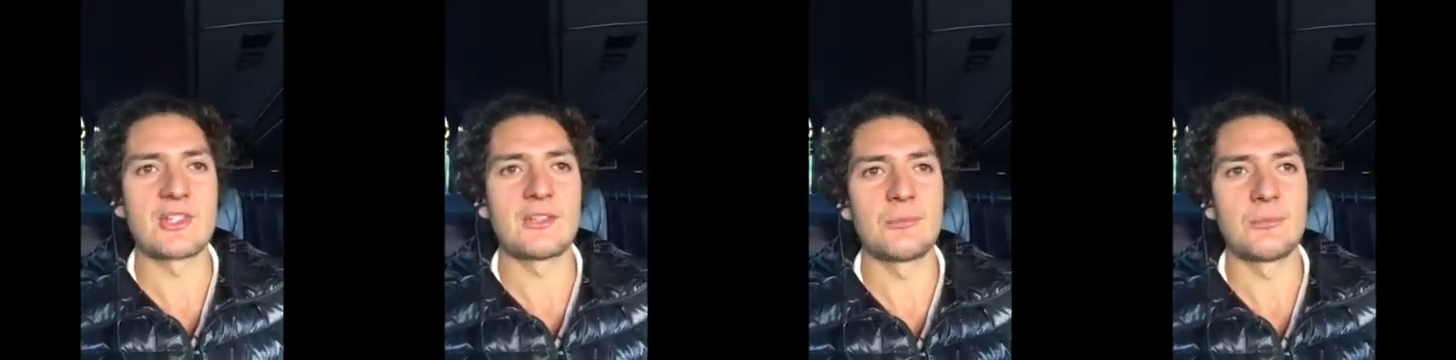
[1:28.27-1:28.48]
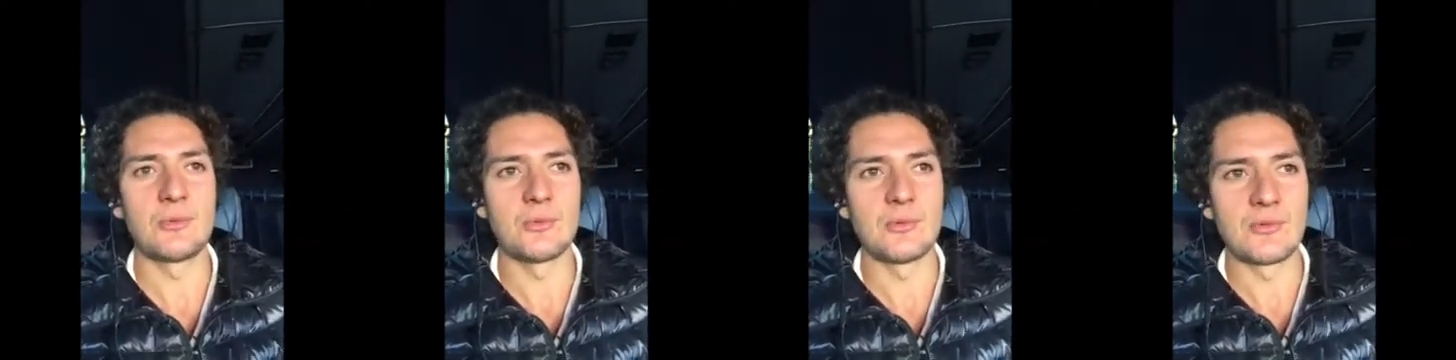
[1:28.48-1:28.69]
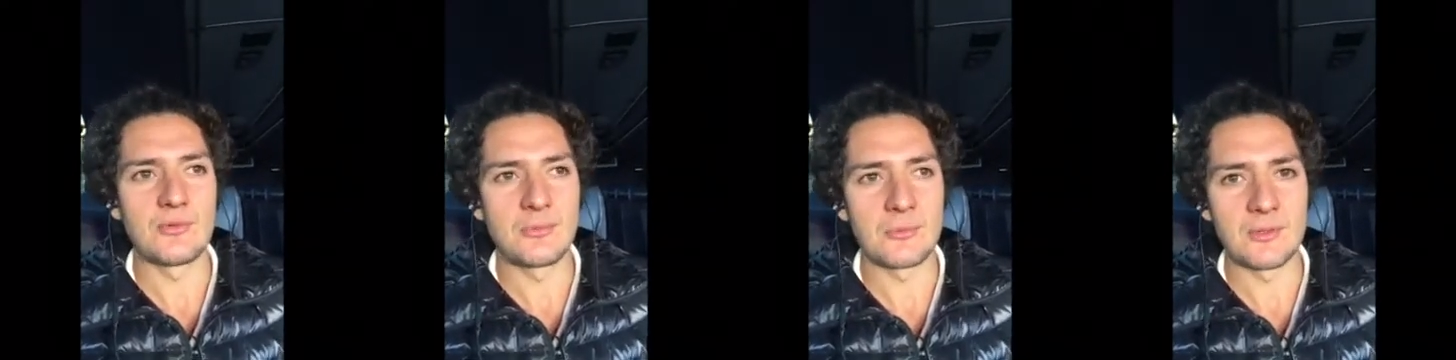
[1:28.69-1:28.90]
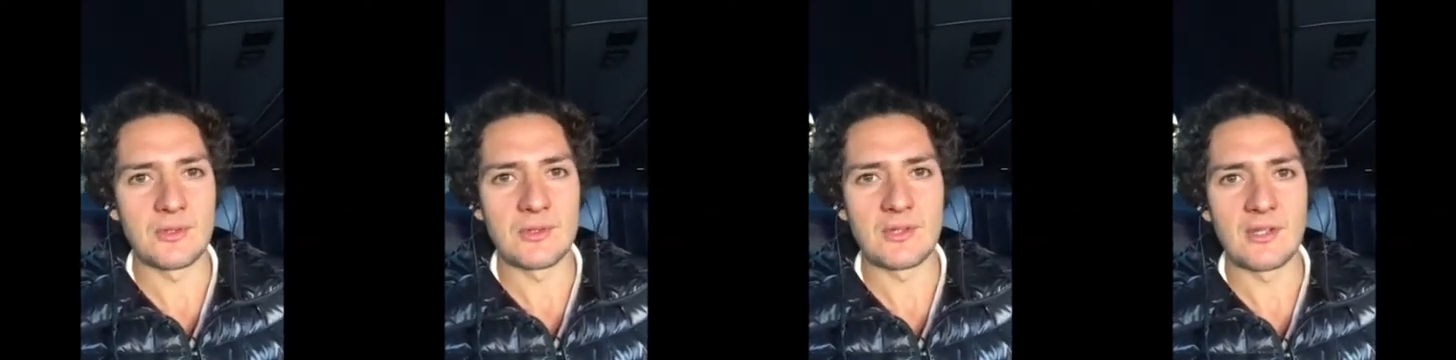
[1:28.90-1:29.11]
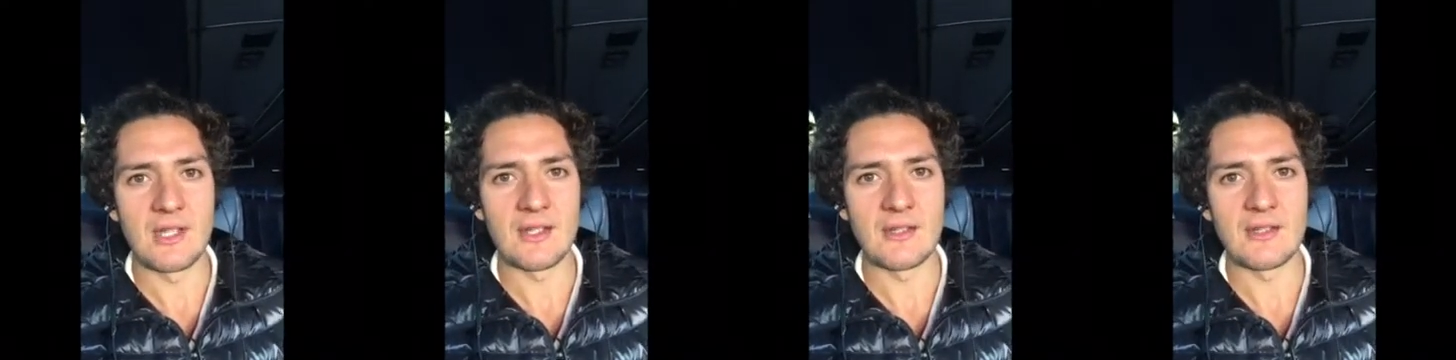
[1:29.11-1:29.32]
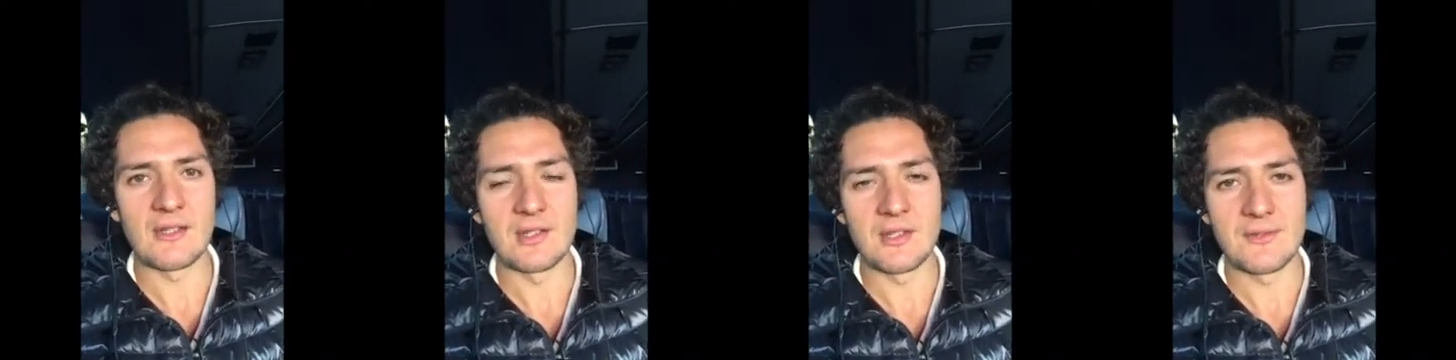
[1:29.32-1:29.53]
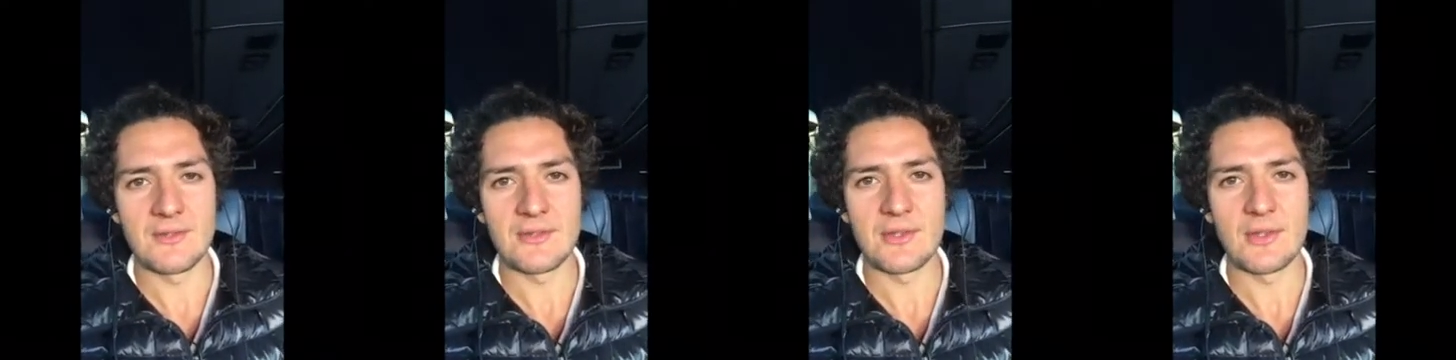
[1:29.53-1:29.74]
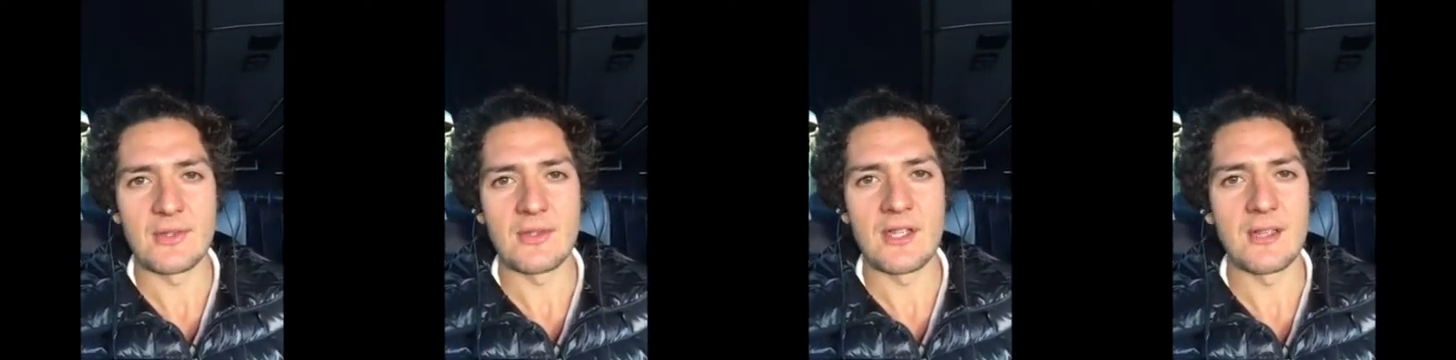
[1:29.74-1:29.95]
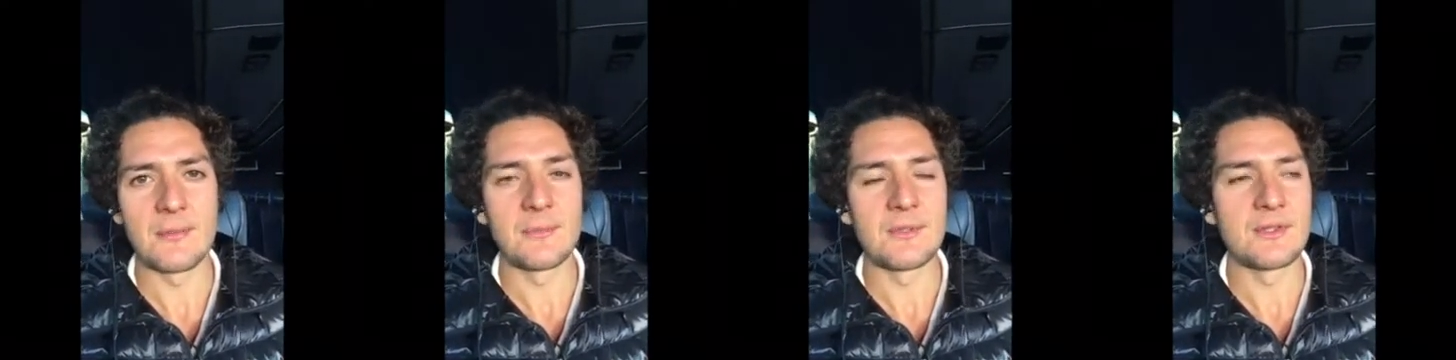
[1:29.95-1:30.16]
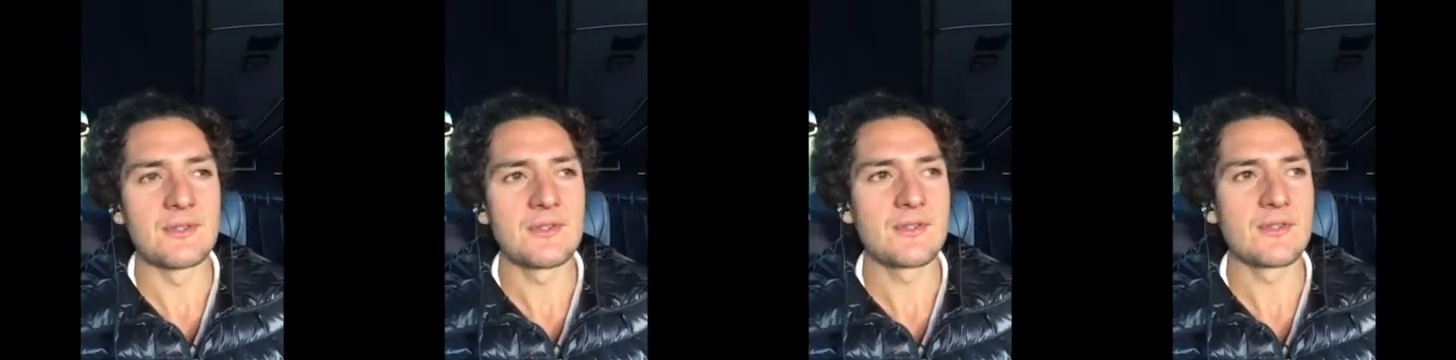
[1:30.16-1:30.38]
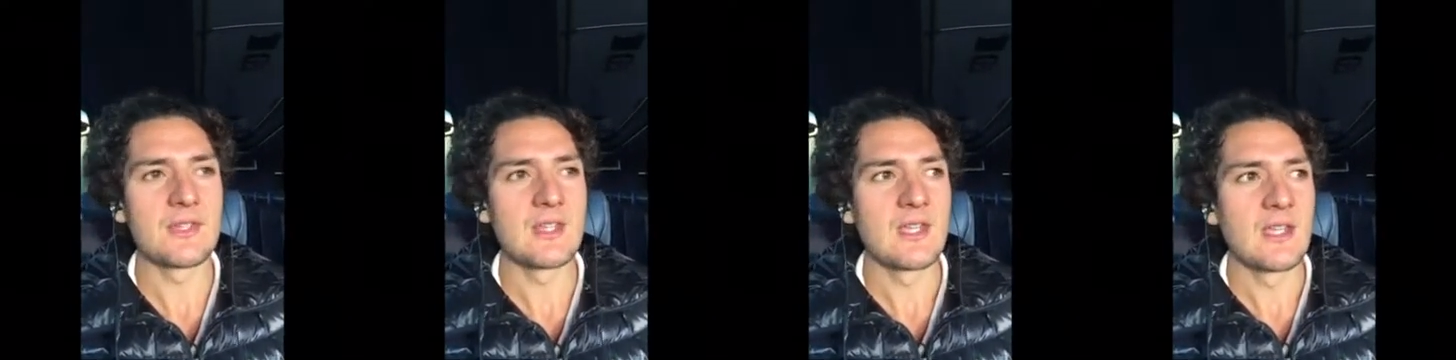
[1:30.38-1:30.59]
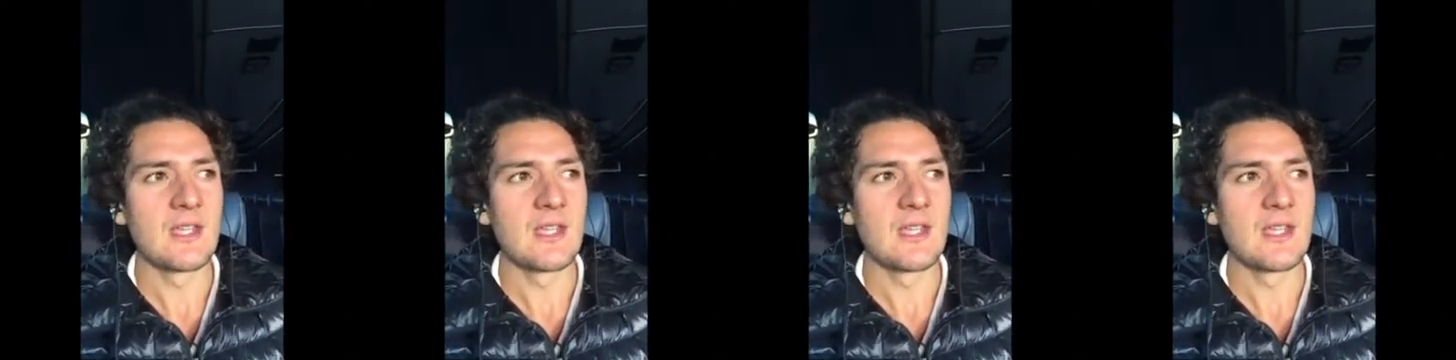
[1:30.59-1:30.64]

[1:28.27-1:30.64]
and movement and lifestyle habits.